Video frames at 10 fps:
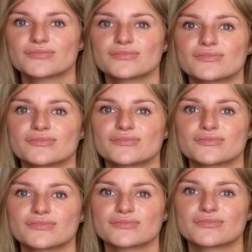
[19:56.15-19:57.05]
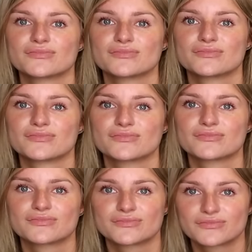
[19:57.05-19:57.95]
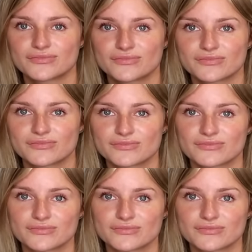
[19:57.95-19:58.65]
The person shown says nothing.